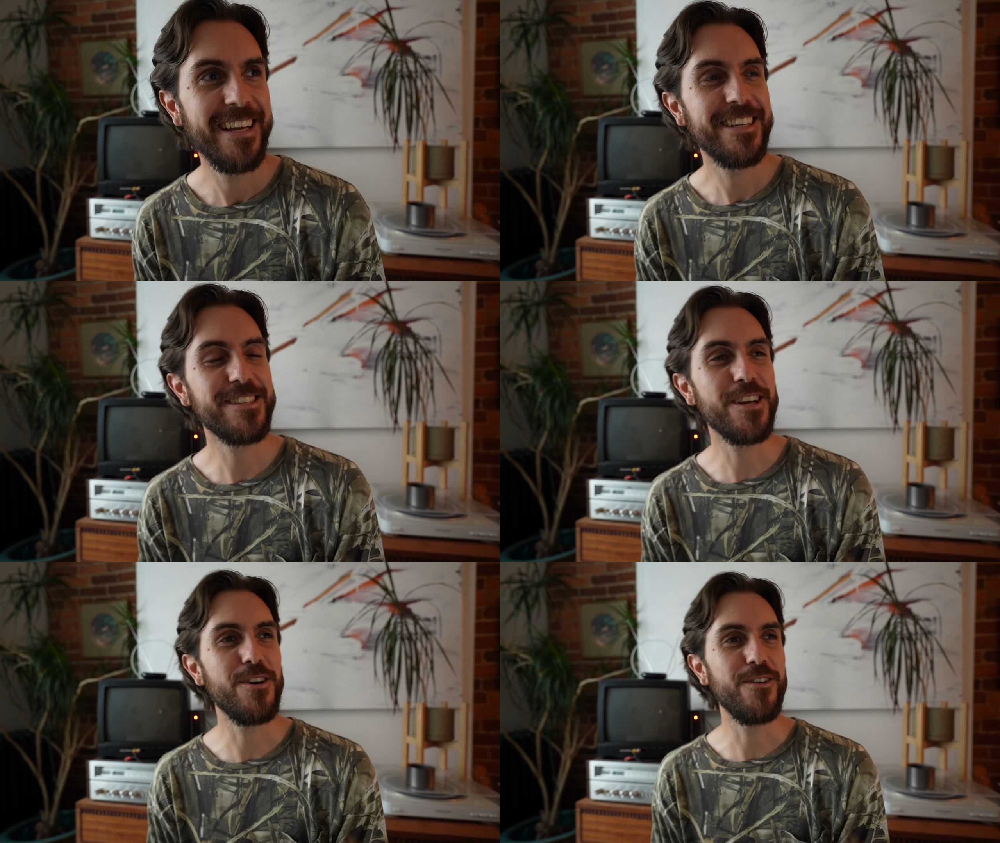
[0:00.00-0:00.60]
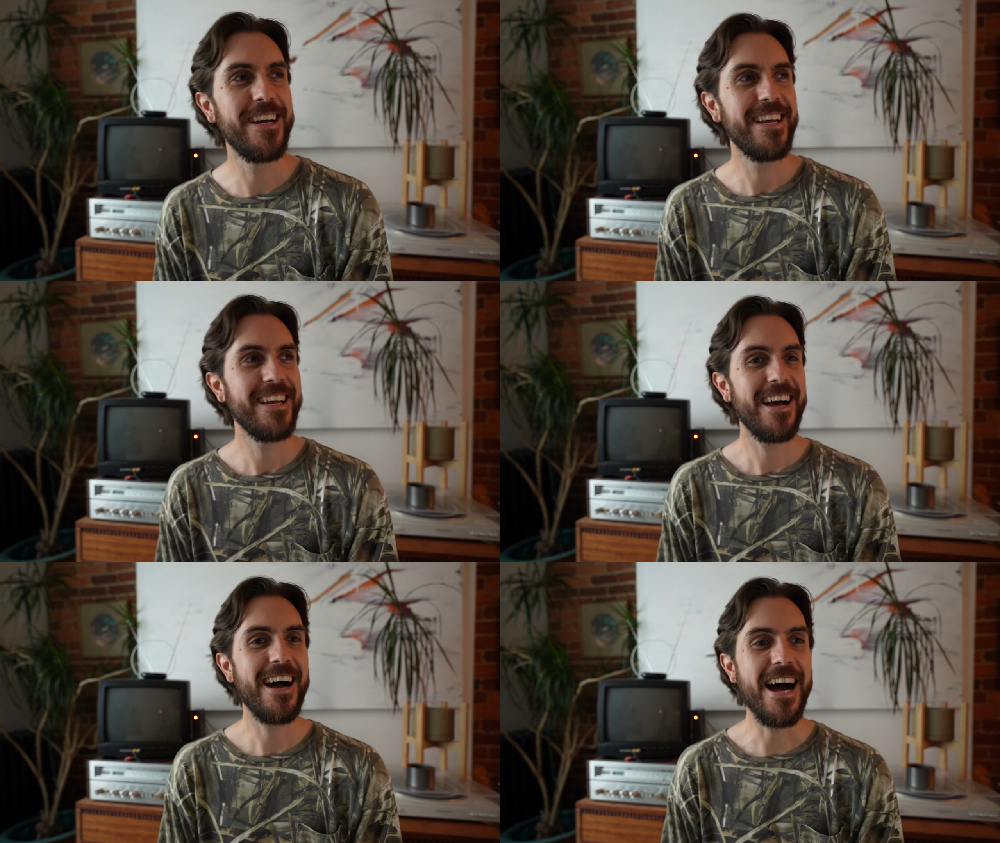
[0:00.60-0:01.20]
So
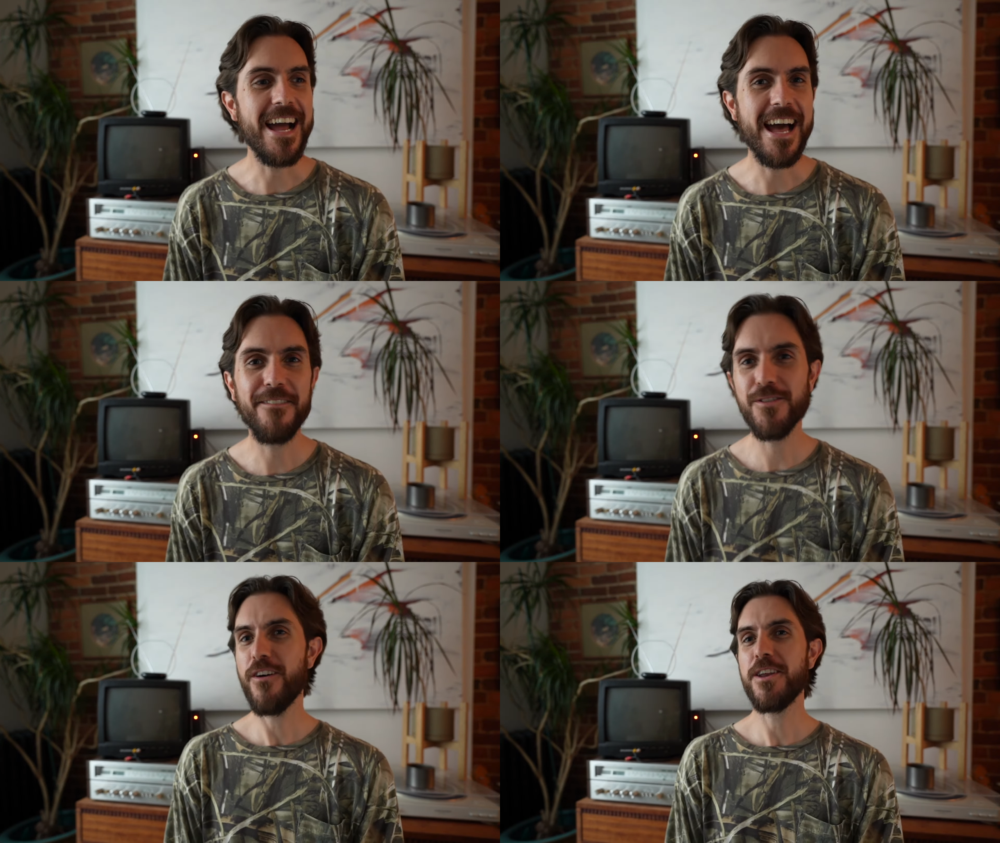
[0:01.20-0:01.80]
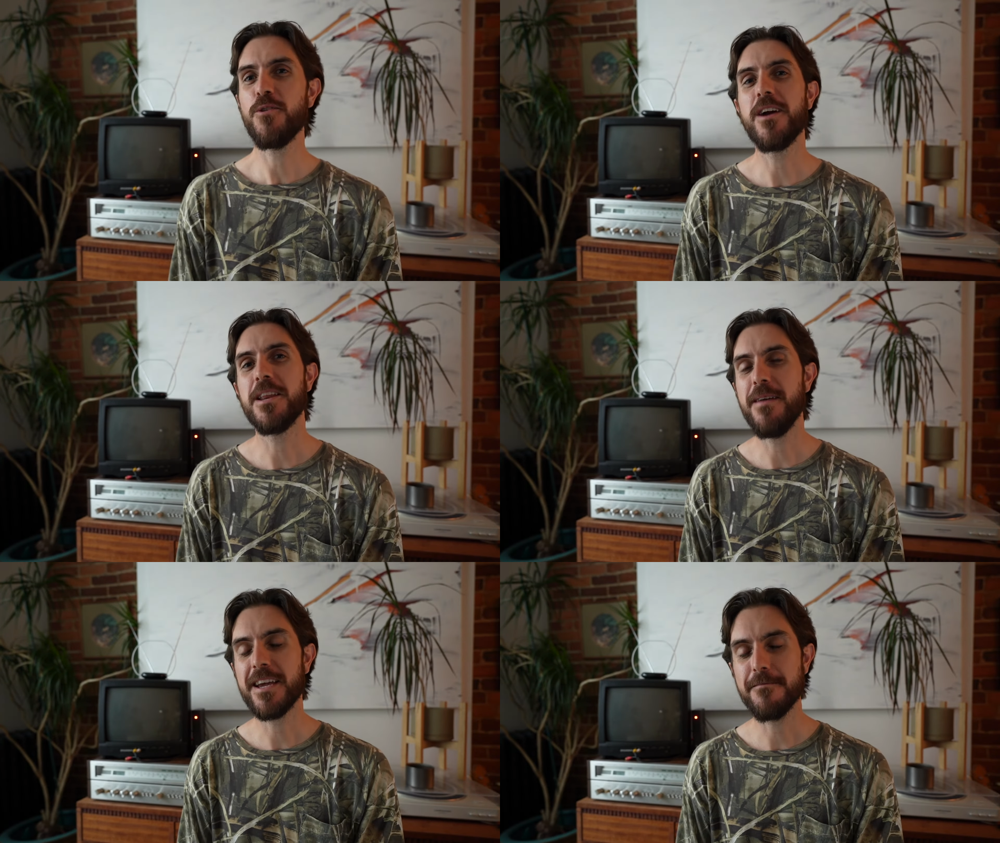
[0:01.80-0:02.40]
I have to find a way to
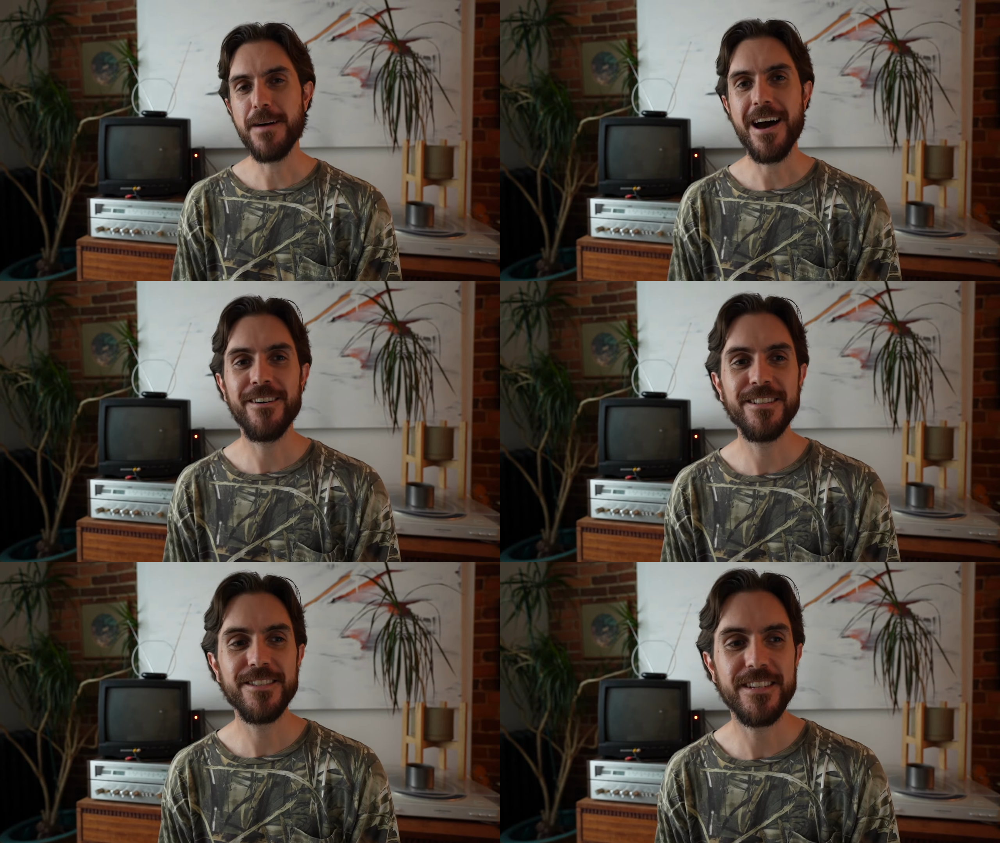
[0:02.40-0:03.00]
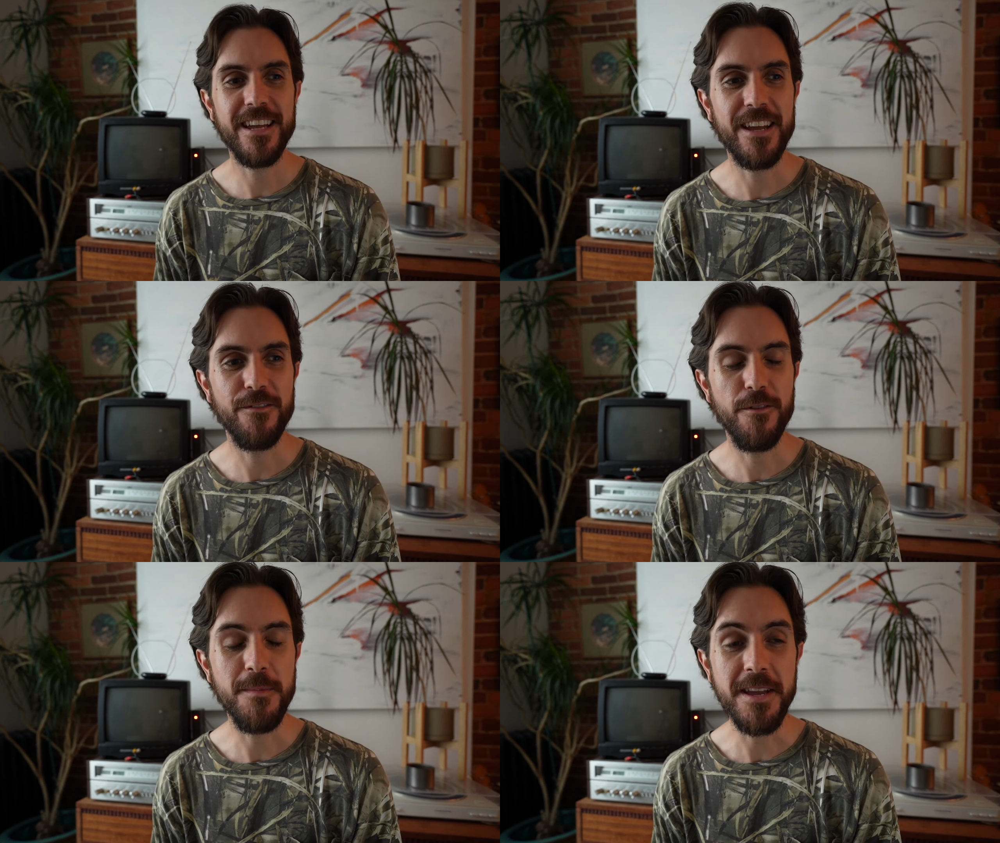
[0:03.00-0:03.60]
make it balanced. And
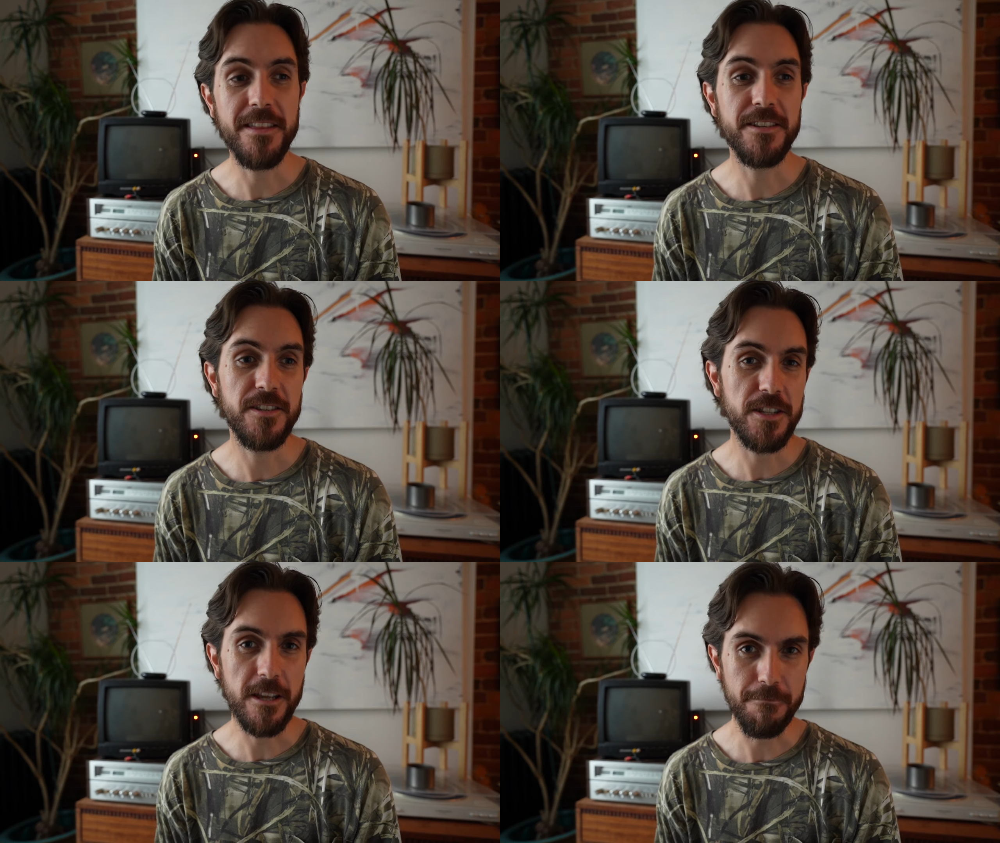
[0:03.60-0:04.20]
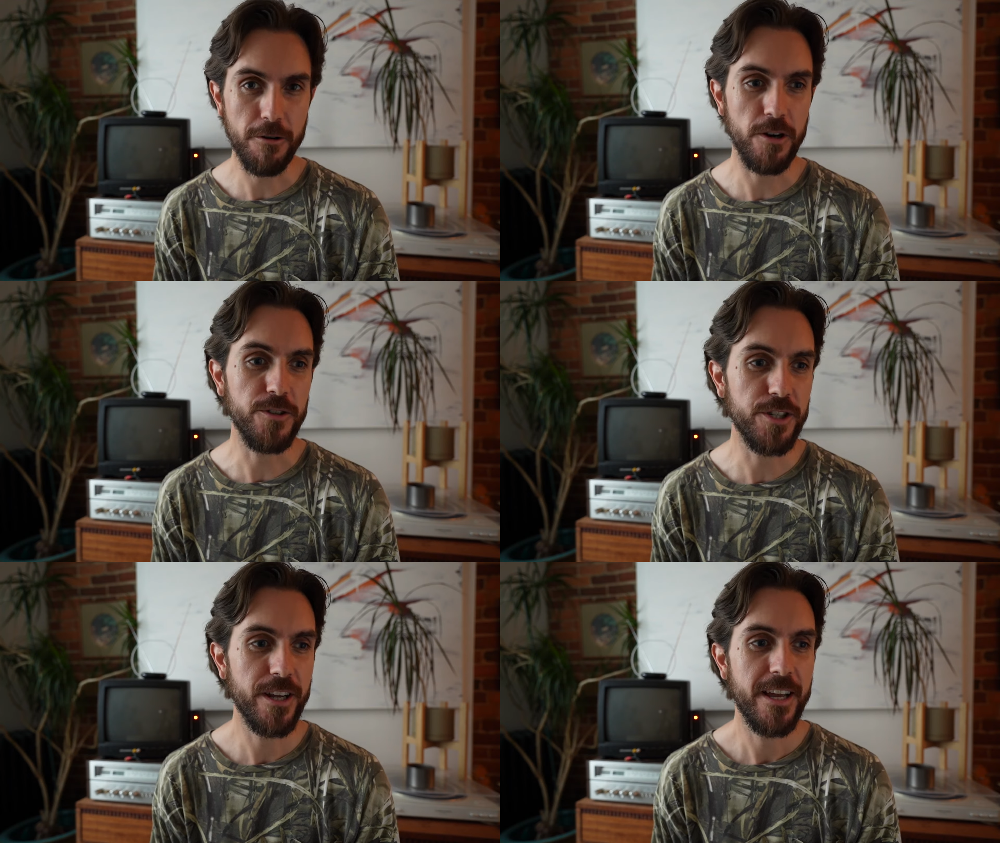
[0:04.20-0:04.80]
for me, this is the
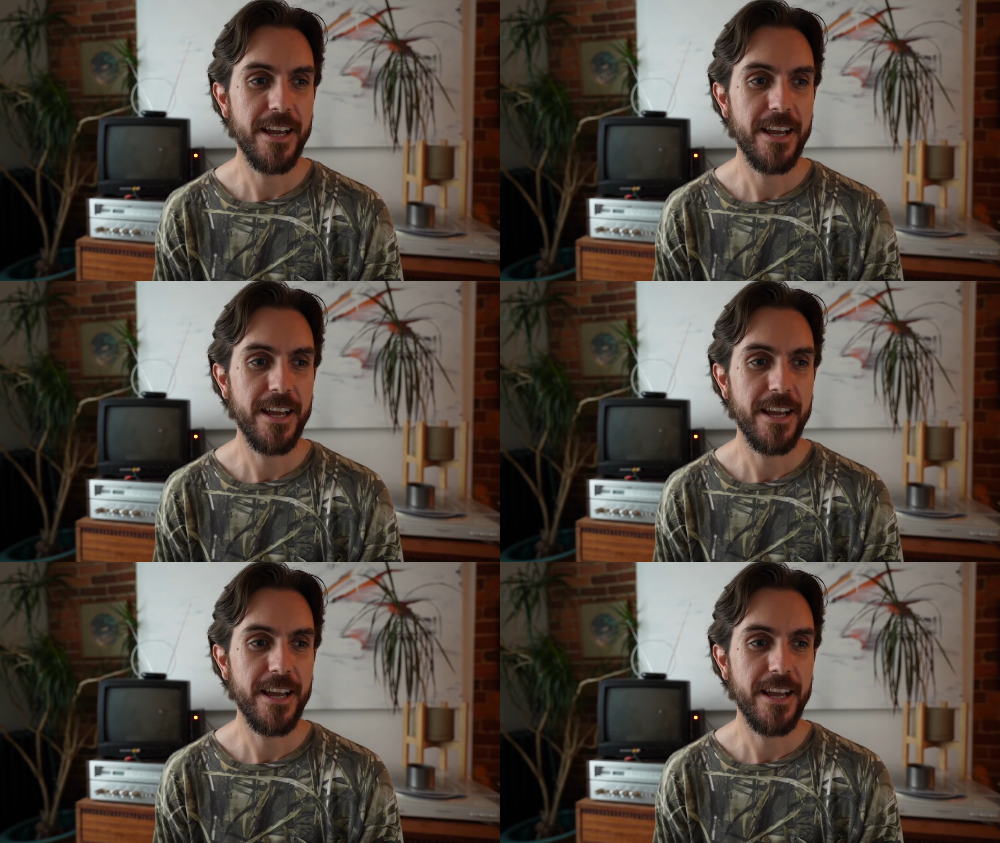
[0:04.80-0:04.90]
approach.